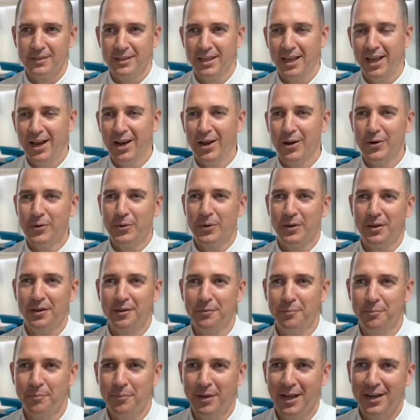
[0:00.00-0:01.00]
Hello,
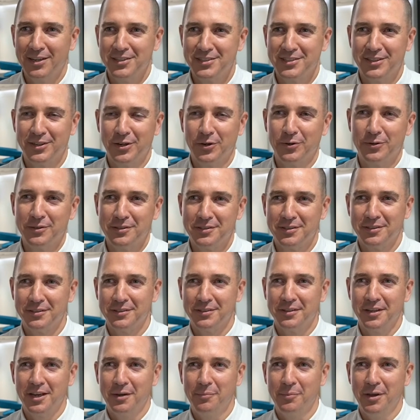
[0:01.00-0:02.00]
I'm Alistair Donaldson.
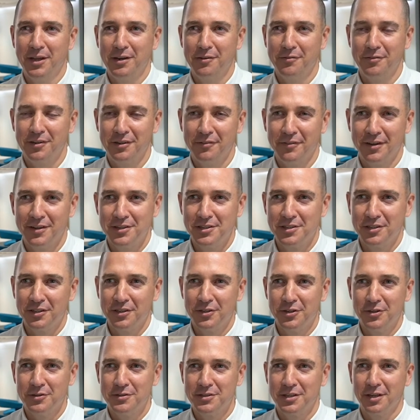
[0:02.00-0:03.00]
I'm Head of Innovation and
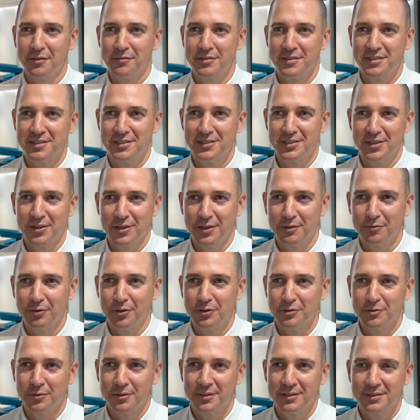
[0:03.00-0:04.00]
New Service Design at
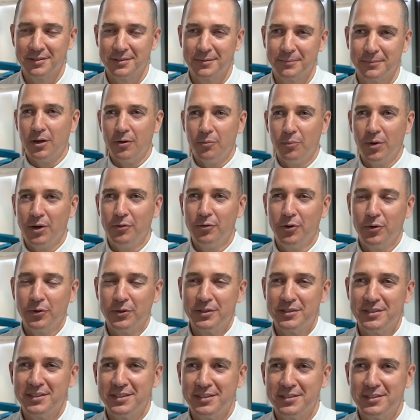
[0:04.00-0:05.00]
Rolls-Royce. My role
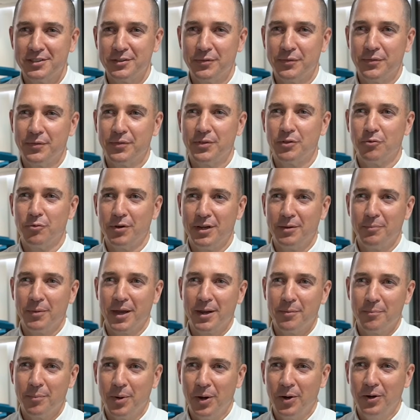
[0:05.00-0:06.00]
consists of three
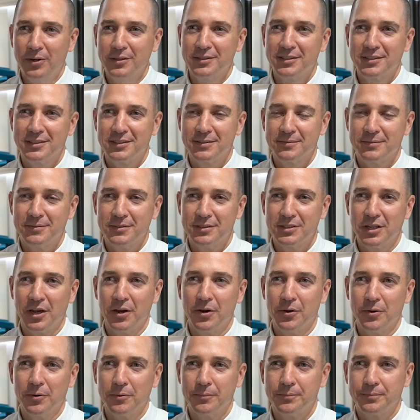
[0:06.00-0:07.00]
main parts,
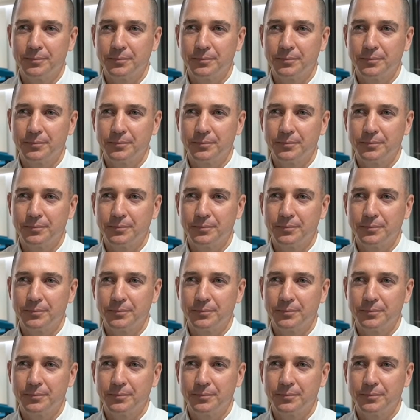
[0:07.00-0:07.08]
so